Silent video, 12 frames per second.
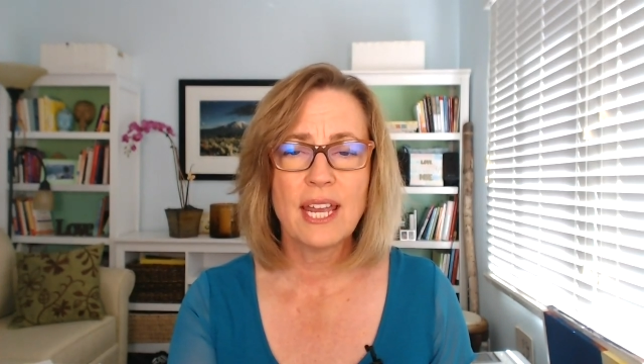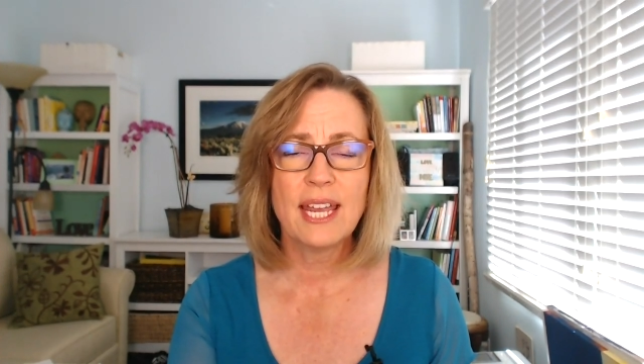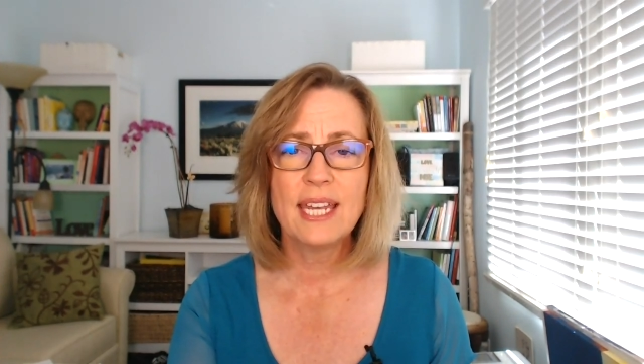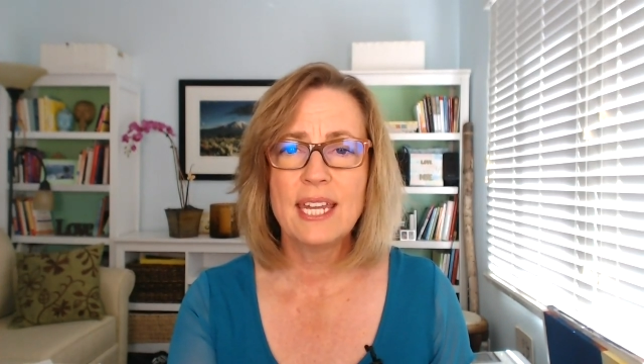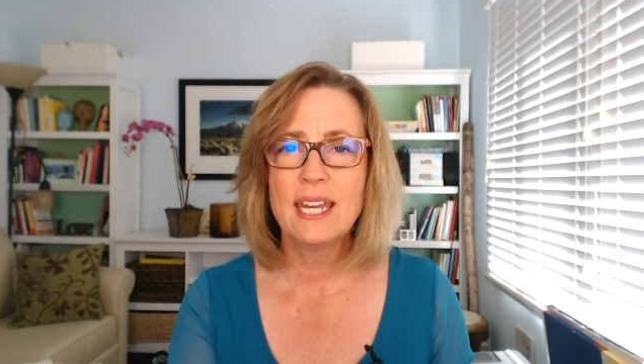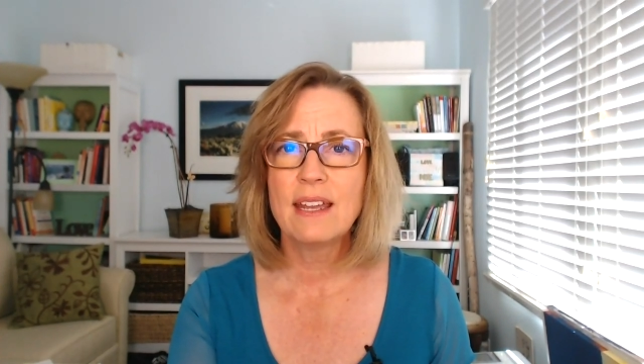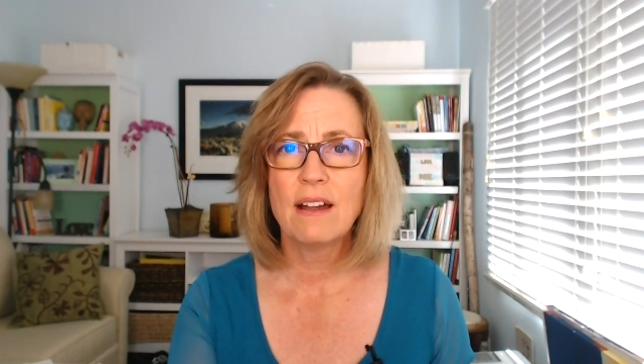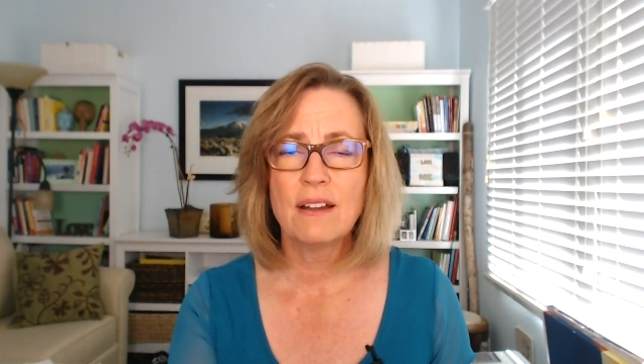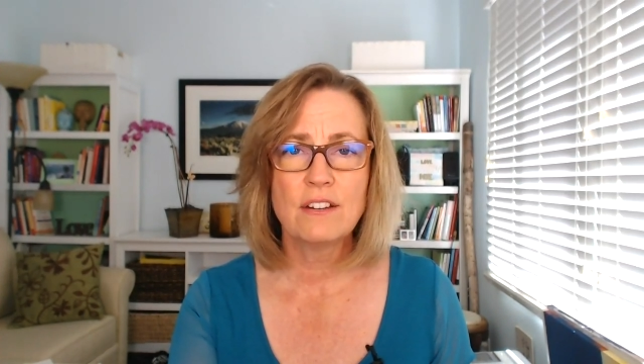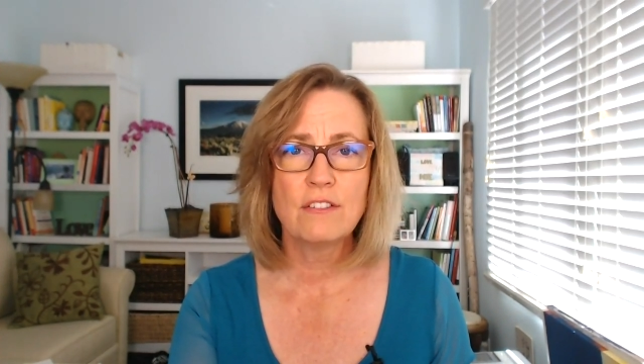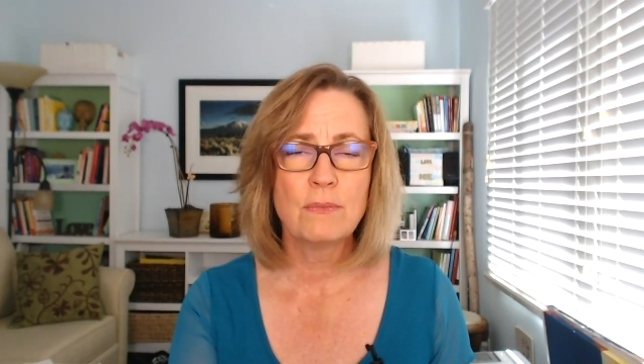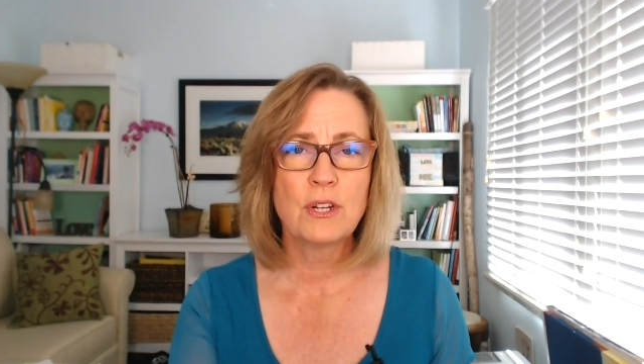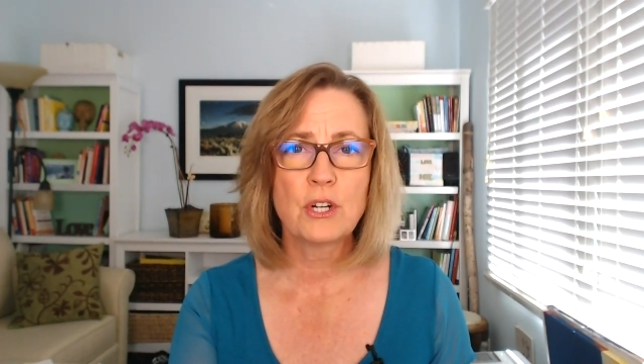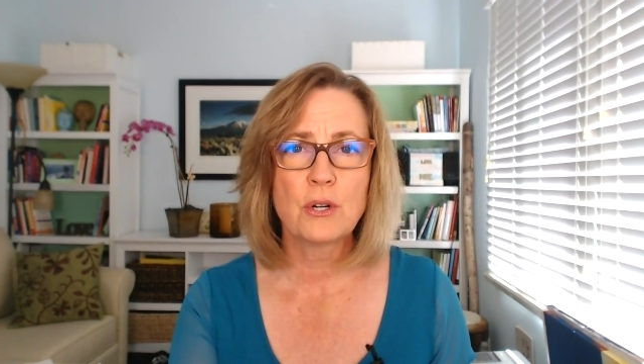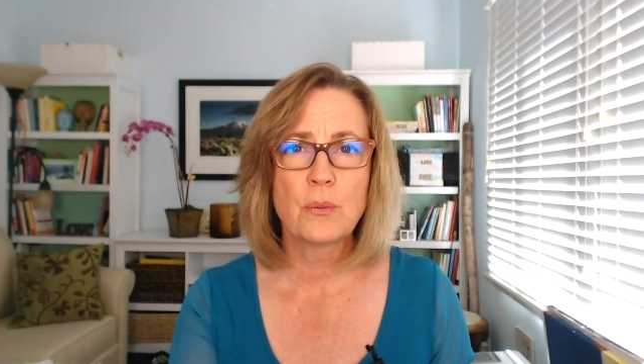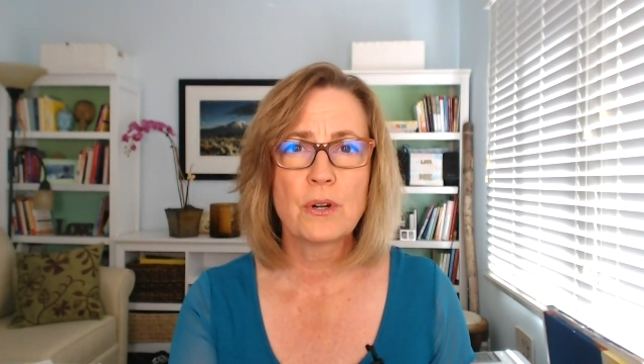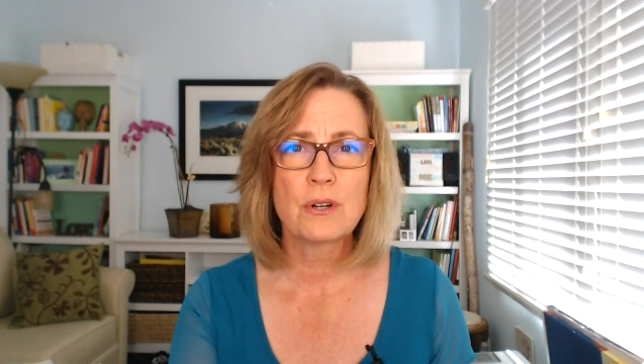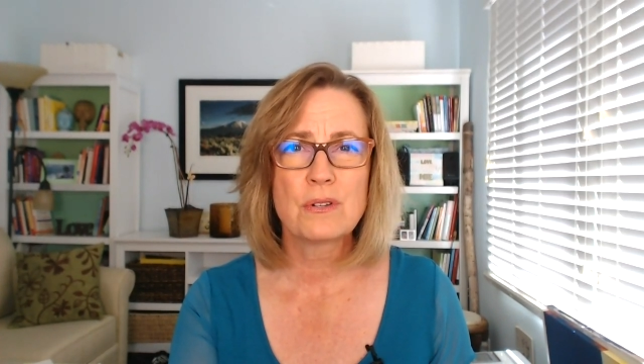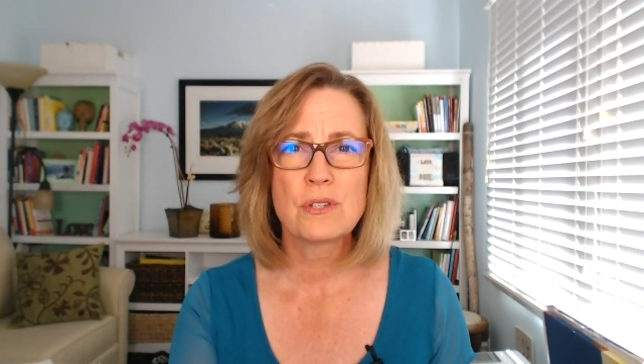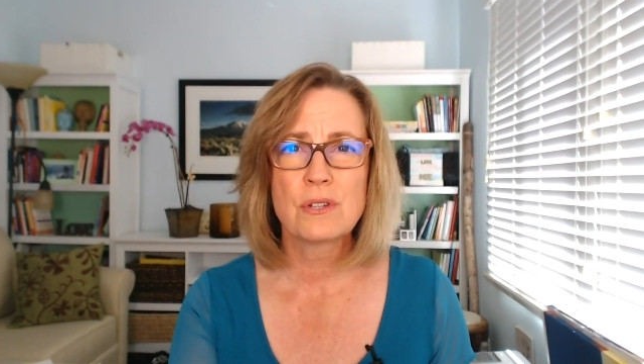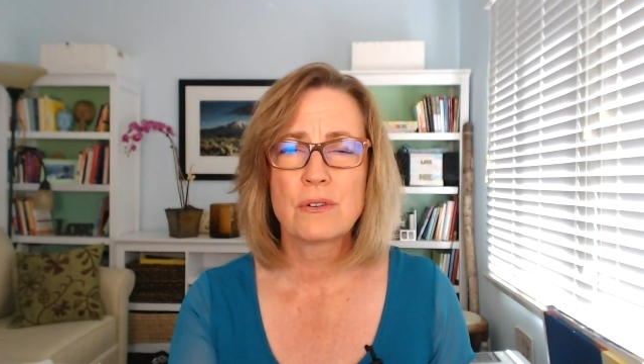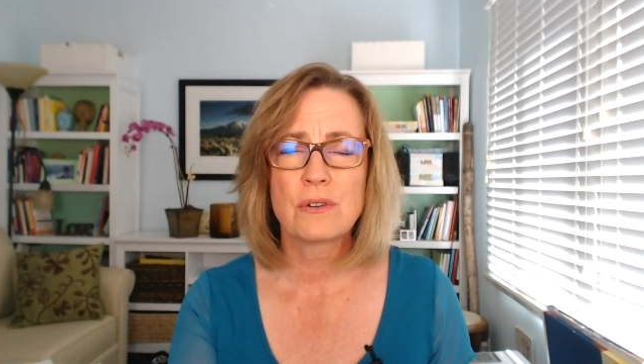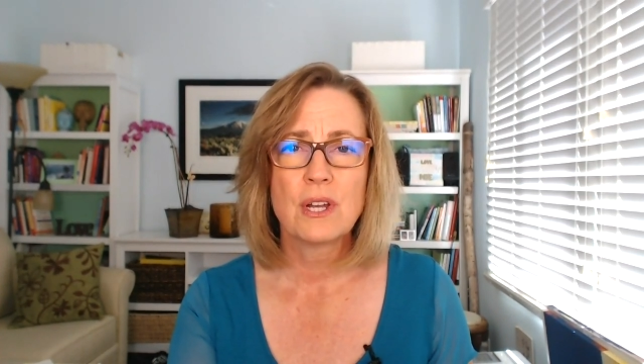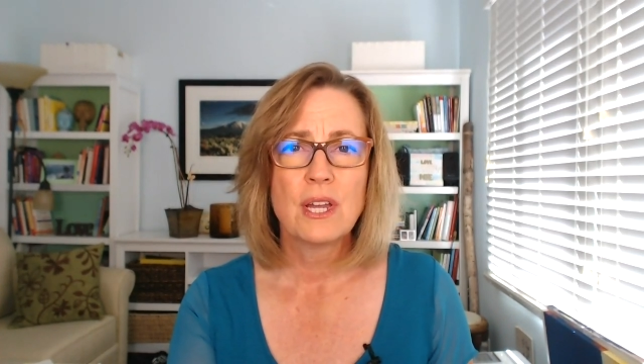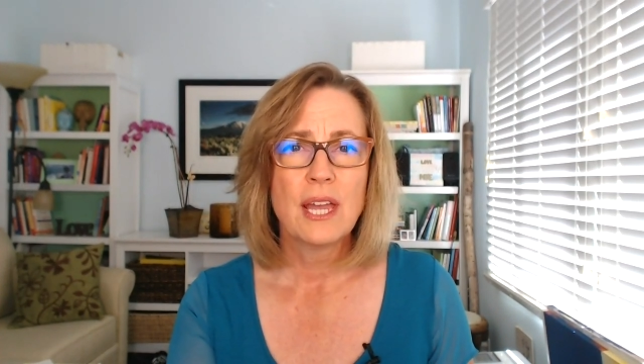any kind of bitter words or